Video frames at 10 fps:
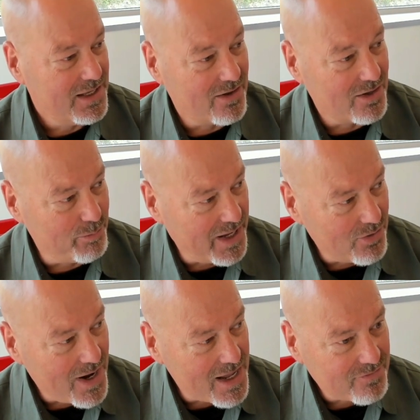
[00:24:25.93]
on
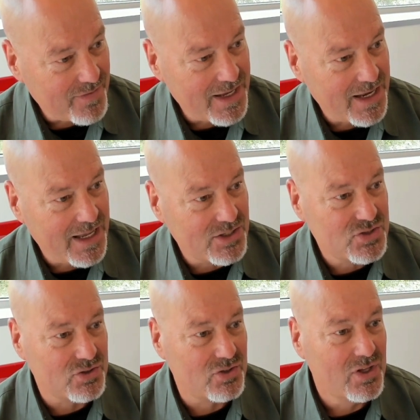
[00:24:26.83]
BayRock
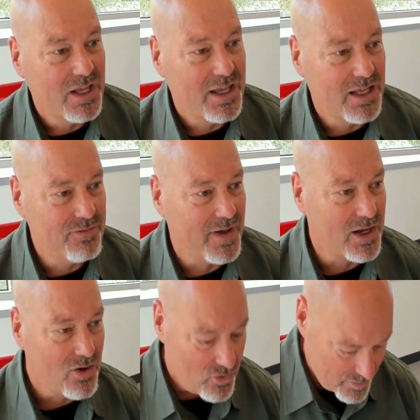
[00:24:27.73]
Financial, and if I
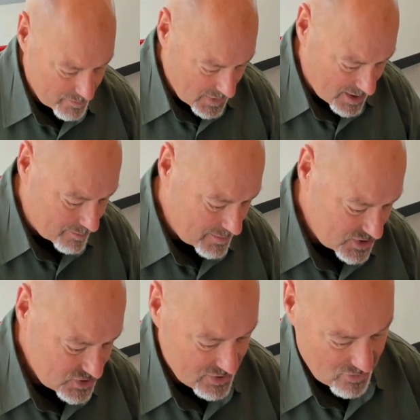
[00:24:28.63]
go to
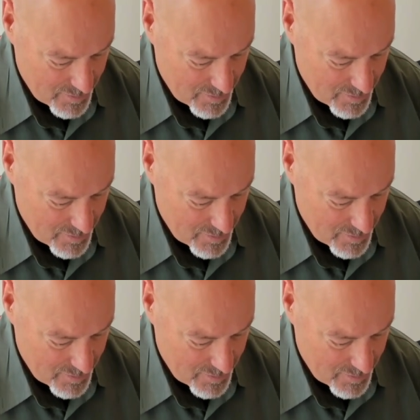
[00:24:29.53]
Missional